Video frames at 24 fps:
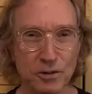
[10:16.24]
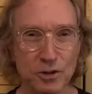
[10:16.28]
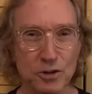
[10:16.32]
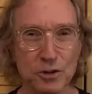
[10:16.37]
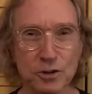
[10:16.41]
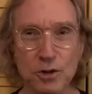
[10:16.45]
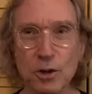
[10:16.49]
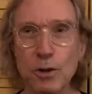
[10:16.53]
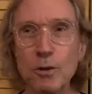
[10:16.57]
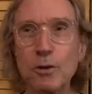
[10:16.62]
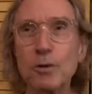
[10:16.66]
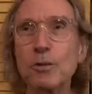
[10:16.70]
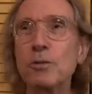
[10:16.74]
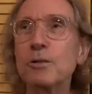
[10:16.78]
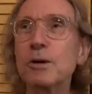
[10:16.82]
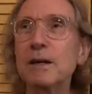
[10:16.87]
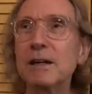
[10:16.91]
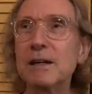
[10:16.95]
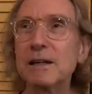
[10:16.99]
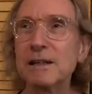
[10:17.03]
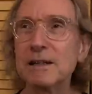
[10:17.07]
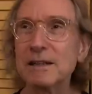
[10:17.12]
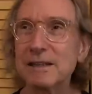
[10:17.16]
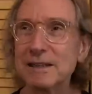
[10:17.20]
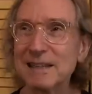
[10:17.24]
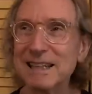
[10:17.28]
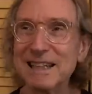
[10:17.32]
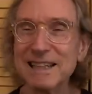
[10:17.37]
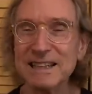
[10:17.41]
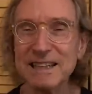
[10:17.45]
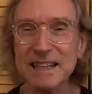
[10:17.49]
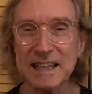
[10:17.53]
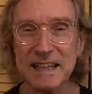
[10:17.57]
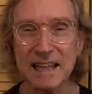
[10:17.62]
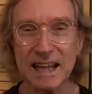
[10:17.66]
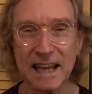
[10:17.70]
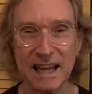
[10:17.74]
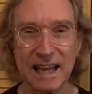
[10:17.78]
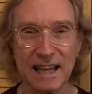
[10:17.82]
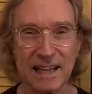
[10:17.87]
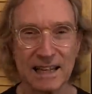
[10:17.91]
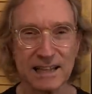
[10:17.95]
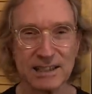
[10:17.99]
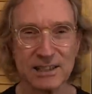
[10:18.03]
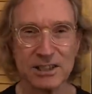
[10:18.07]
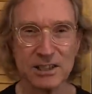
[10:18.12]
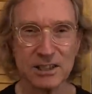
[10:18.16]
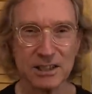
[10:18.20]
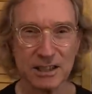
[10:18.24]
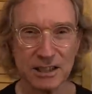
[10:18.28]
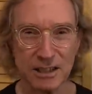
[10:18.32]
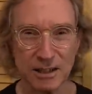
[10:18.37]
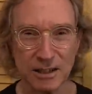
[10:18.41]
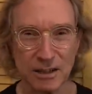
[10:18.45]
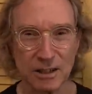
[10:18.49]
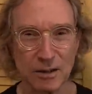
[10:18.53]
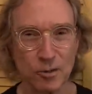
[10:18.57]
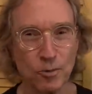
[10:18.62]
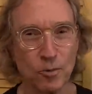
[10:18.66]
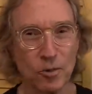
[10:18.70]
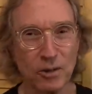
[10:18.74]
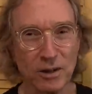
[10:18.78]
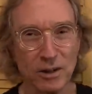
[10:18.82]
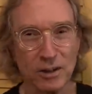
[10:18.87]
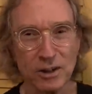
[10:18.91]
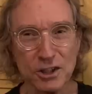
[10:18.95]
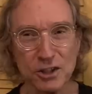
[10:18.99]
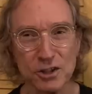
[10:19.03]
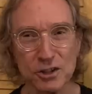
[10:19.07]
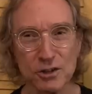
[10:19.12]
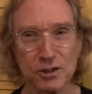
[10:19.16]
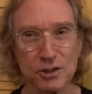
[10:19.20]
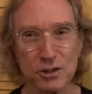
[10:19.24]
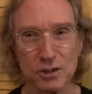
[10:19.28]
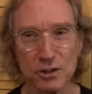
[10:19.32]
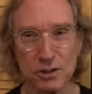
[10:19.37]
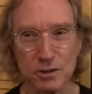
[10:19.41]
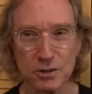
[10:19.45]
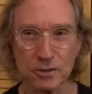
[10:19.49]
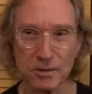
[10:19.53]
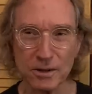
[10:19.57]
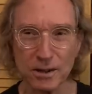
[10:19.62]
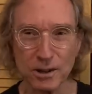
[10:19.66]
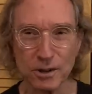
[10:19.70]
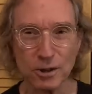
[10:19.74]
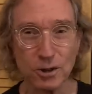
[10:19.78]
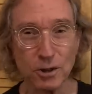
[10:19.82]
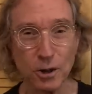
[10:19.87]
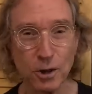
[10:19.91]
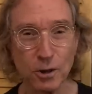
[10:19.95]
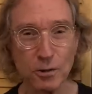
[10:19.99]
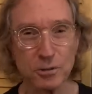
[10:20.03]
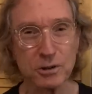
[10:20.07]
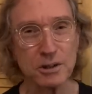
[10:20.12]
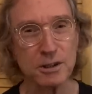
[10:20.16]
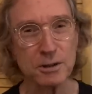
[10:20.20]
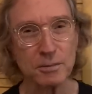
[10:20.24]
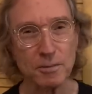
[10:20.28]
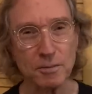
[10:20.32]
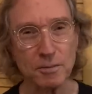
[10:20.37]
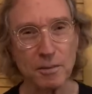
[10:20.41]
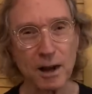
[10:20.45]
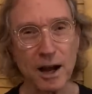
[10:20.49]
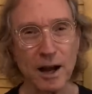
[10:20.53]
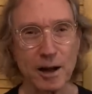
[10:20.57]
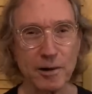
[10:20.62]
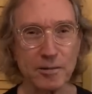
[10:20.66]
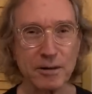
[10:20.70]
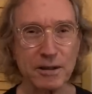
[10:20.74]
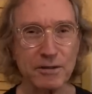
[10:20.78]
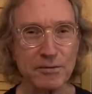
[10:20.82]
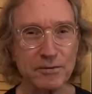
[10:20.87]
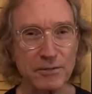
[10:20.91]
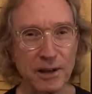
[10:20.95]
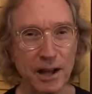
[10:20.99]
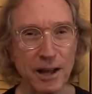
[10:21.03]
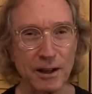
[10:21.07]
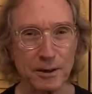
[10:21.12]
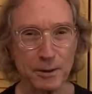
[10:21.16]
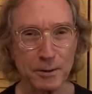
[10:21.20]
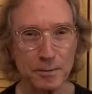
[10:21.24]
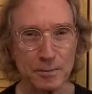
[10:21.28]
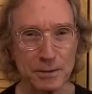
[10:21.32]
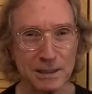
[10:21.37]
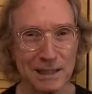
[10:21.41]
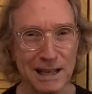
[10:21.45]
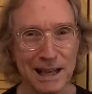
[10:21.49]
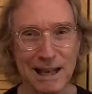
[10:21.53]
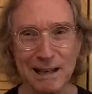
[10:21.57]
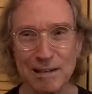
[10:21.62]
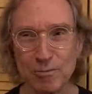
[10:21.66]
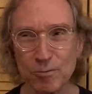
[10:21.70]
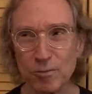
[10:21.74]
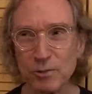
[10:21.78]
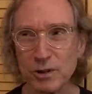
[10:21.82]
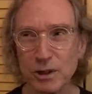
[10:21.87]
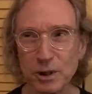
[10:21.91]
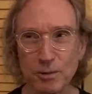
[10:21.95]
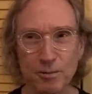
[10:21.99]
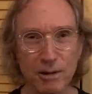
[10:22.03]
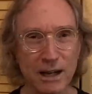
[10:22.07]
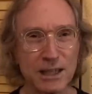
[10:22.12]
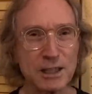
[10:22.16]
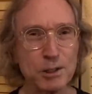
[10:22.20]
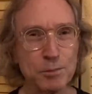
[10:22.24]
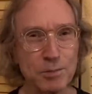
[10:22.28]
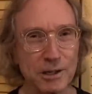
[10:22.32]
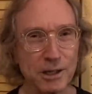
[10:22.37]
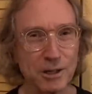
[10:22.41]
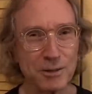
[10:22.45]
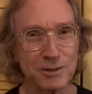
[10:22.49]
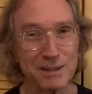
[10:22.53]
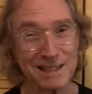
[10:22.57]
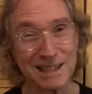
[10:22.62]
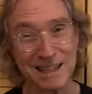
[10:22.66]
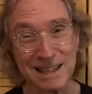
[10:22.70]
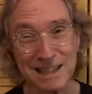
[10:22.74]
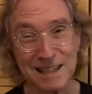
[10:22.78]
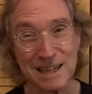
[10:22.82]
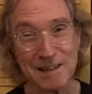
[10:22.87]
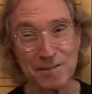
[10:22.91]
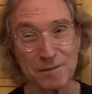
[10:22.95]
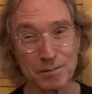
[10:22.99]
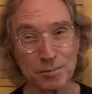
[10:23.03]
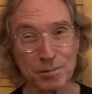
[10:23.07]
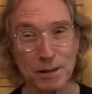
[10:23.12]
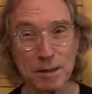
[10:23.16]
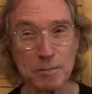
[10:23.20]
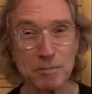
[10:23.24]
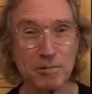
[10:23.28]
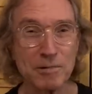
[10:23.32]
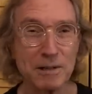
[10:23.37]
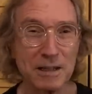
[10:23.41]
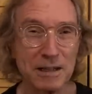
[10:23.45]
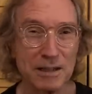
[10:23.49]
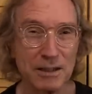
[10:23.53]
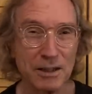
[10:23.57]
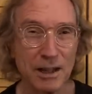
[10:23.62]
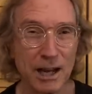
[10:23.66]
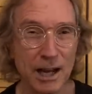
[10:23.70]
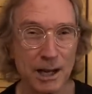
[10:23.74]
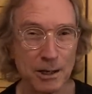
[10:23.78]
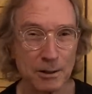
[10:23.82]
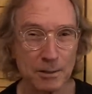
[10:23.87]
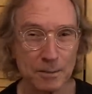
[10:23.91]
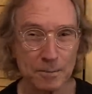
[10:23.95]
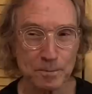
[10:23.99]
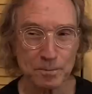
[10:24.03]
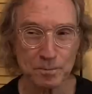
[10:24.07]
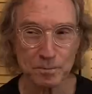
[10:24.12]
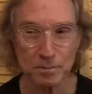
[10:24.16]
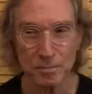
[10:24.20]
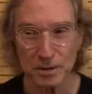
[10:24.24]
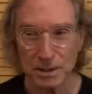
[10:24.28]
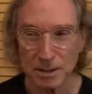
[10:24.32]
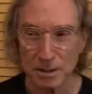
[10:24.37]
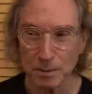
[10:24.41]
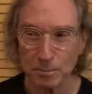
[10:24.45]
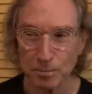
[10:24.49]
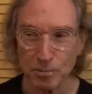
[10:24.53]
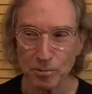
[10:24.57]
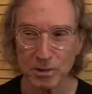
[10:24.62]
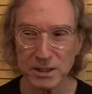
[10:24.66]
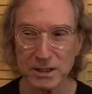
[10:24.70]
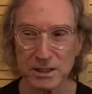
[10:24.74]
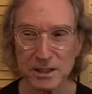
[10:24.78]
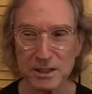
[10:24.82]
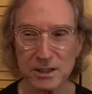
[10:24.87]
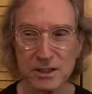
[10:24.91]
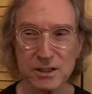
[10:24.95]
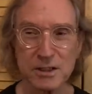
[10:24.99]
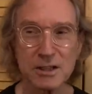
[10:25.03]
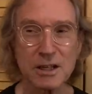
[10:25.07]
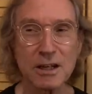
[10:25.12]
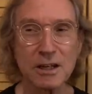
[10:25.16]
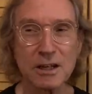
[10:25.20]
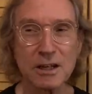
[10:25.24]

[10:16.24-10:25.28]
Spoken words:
so engaging when listened to at low to moderate volumes. And with the right speakers, it can even play pretty loud. But the point is,